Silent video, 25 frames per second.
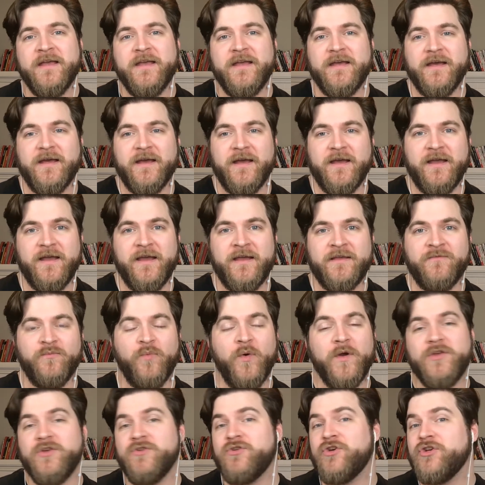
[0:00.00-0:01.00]
Uh, and
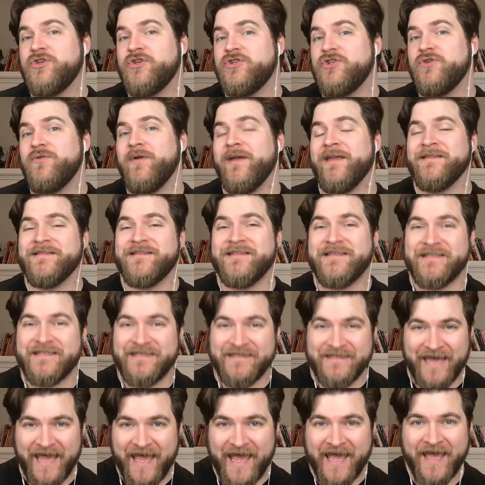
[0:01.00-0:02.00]
what you could do
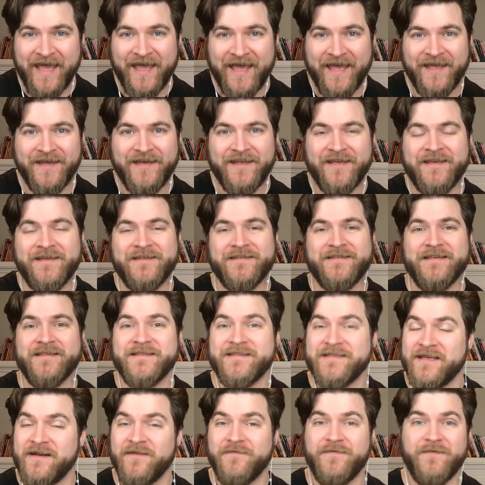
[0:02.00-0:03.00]
instead is
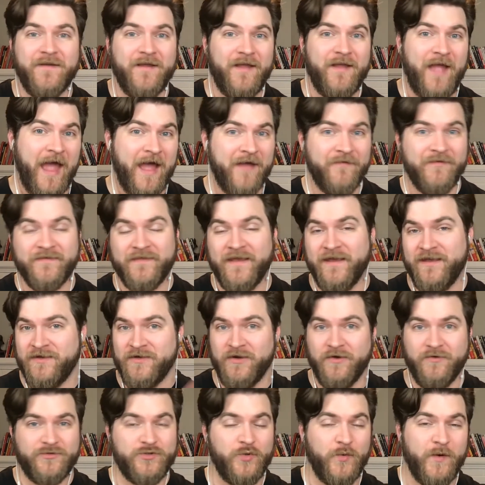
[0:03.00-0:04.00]
instead of having that, you
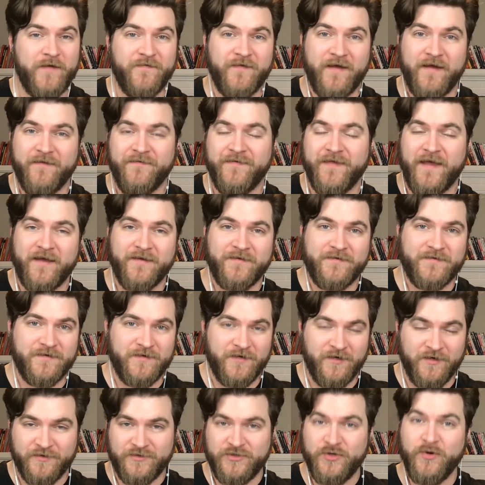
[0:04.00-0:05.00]
know, 25,000
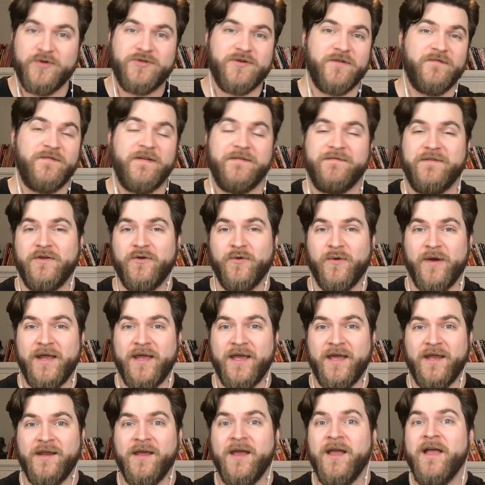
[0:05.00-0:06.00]
or 250
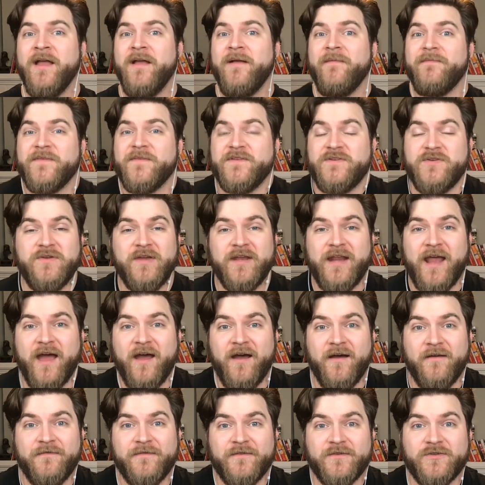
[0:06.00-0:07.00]
grand, is you could
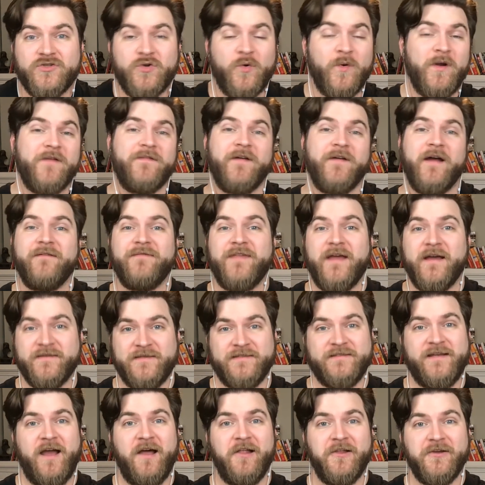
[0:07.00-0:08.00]
have
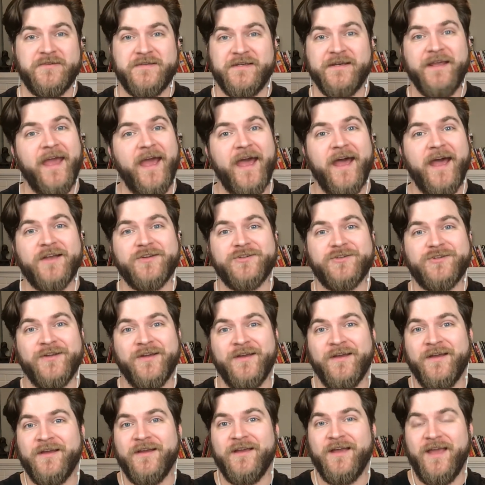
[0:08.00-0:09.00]
$25,000 in cash
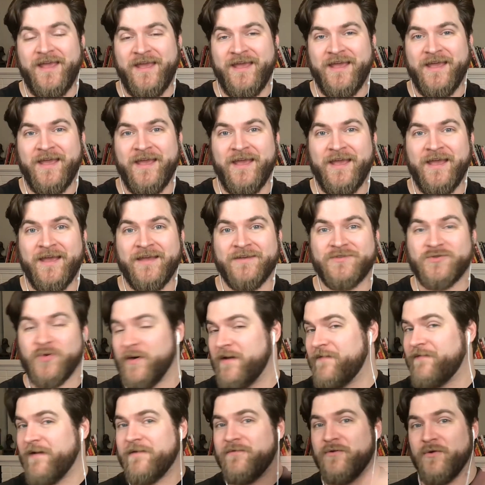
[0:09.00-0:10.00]
and
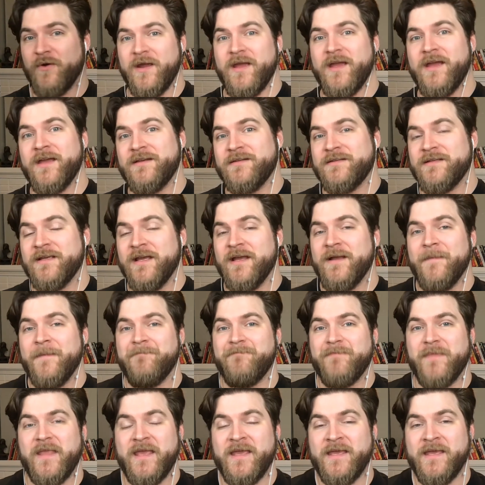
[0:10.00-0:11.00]
25 grand
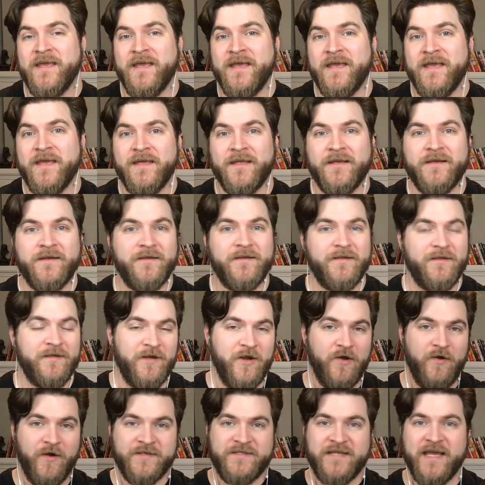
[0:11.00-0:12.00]
in you
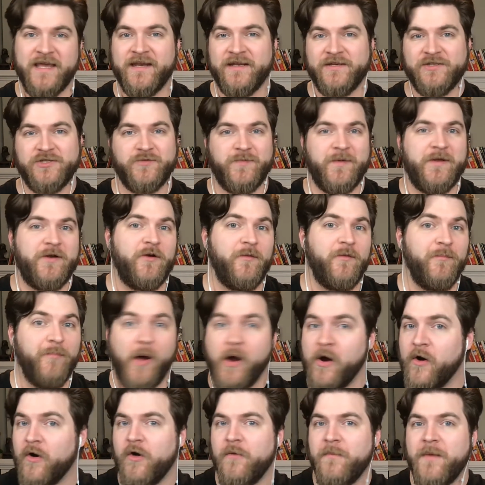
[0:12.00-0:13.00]
know a debt instrument or
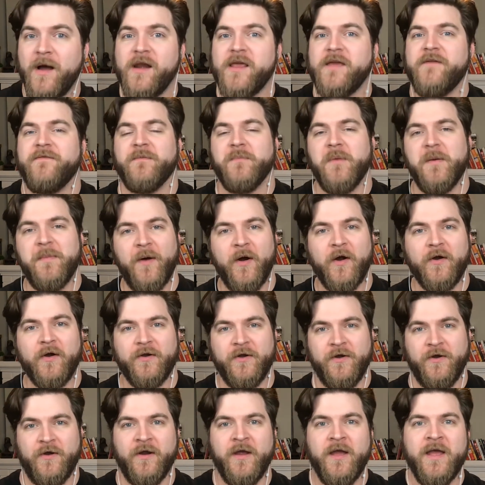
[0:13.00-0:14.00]
borrow money from a
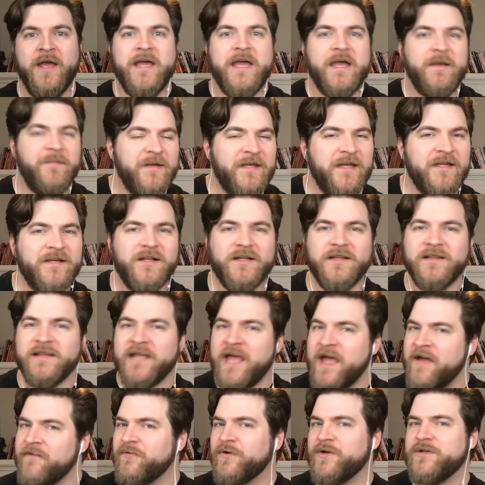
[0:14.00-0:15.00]
partner and begin to
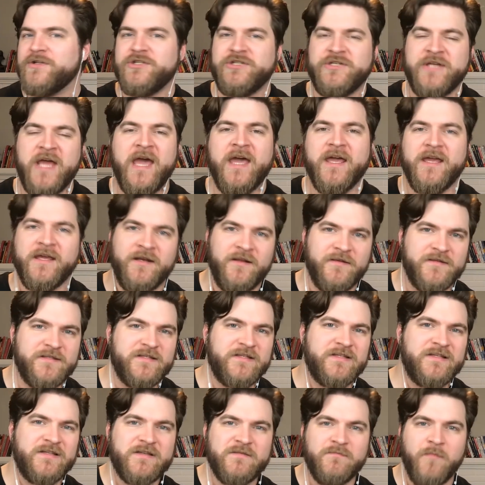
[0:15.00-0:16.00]
leverage debt in a
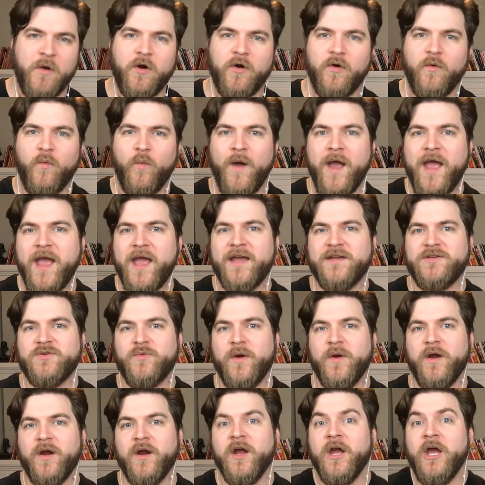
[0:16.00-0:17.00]
smart way to
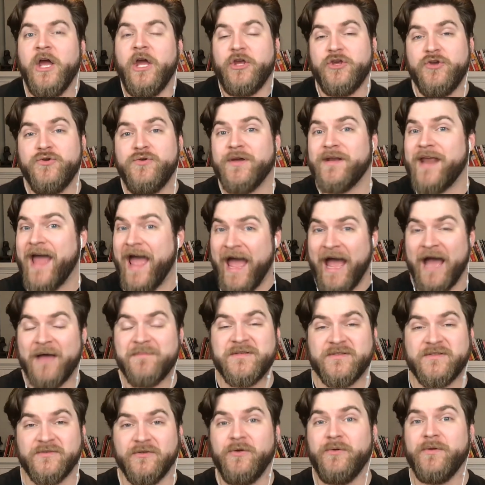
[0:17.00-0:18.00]
where you could
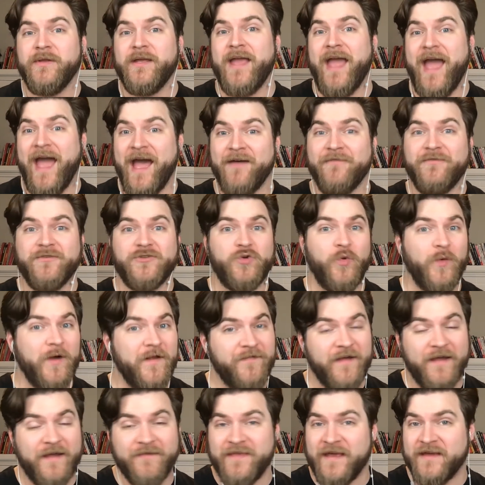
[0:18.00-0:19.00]
absolutely have
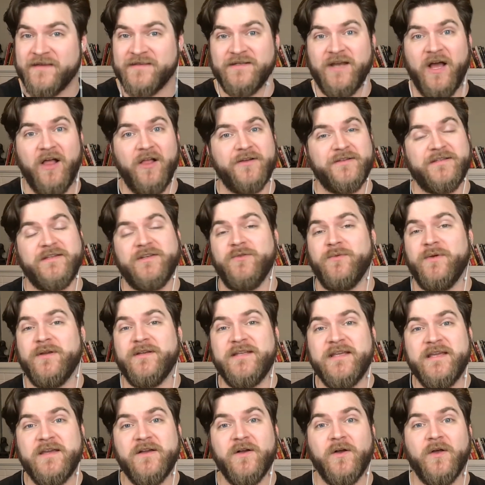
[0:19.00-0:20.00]
$25,000 into a
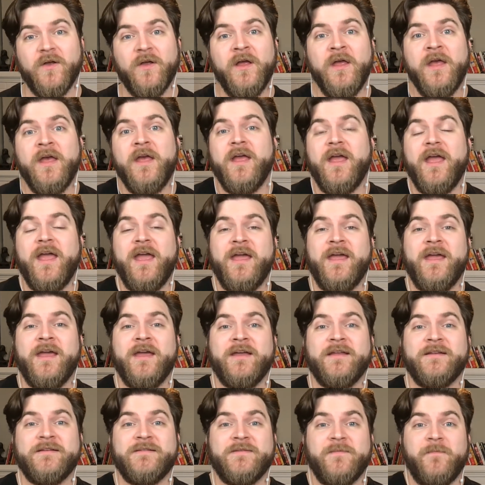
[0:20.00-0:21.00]
deal
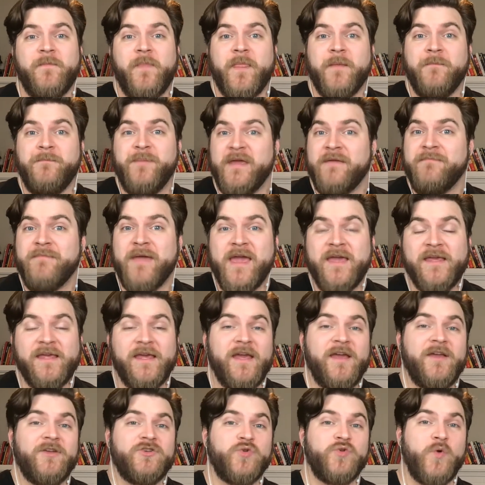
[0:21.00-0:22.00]
and be
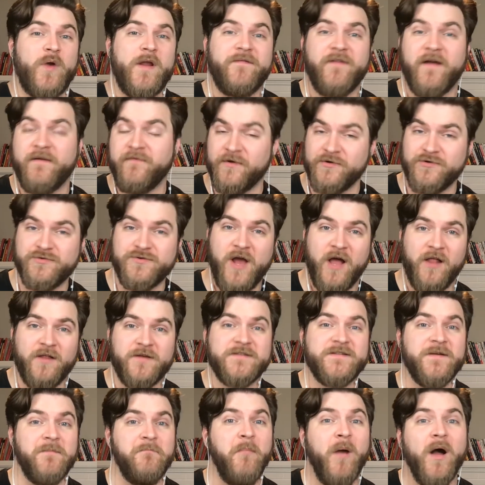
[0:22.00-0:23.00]
making
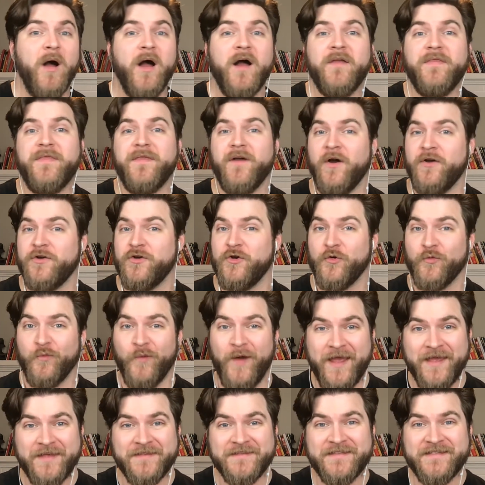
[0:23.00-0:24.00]
$2500 a month on your
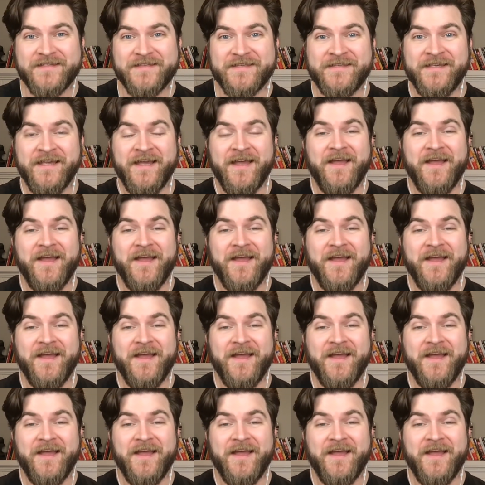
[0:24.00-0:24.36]
rents